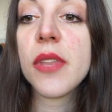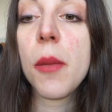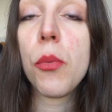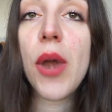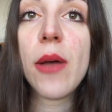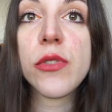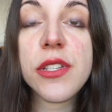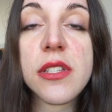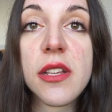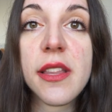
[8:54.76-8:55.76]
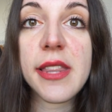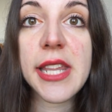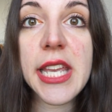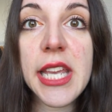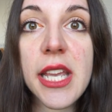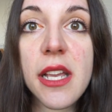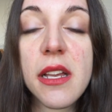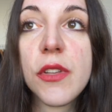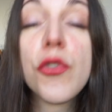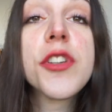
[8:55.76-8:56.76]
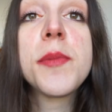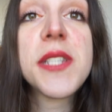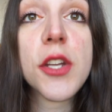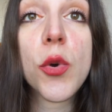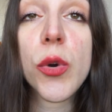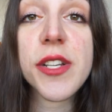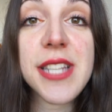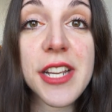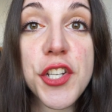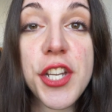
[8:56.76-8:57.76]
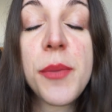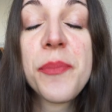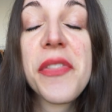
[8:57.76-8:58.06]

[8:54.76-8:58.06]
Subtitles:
browsed the Christmas decor section.